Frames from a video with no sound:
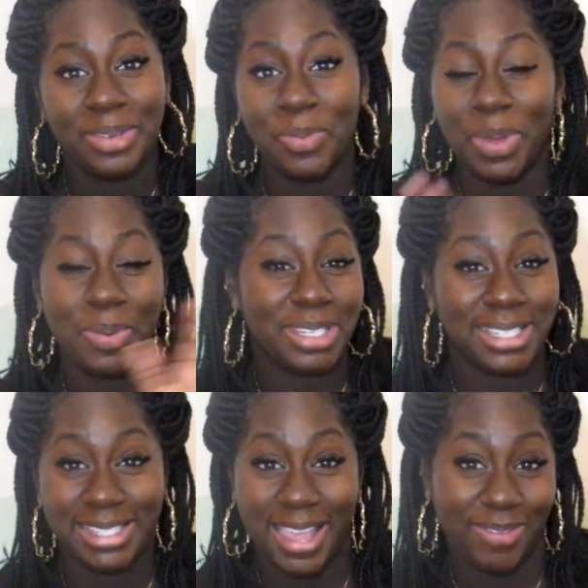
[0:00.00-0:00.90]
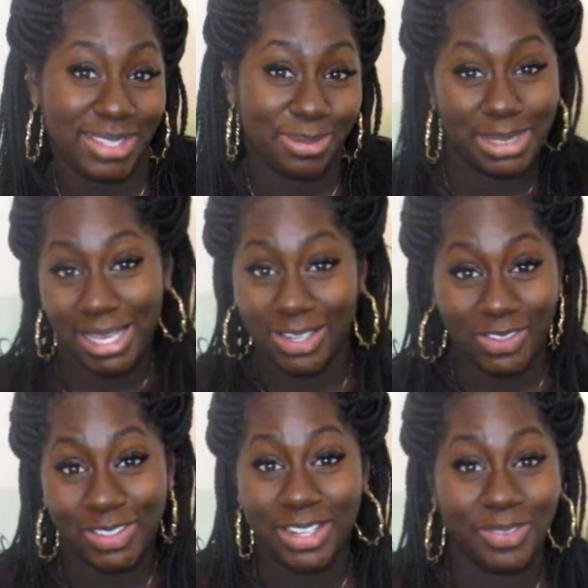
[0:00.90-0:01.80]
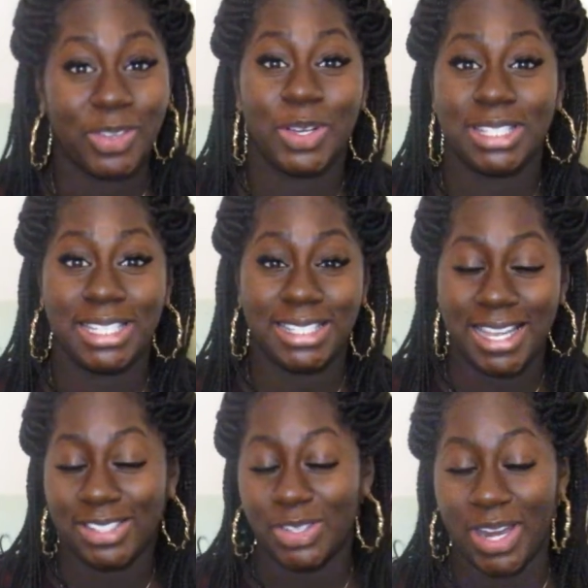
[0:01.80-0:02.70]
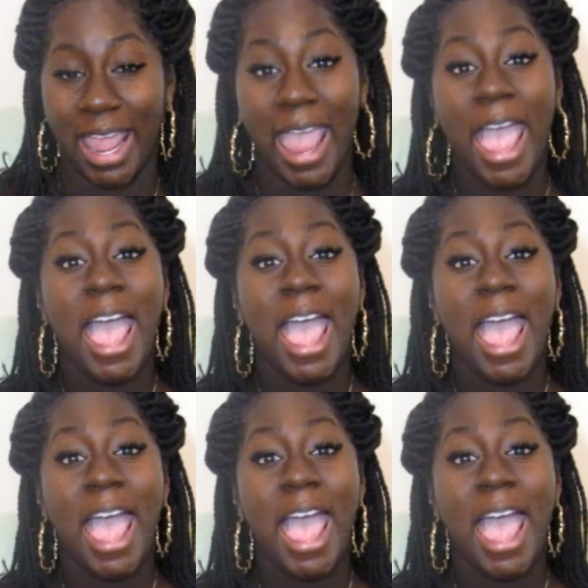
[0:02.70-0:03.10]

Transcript: we was just having some technical difficulties yesterday.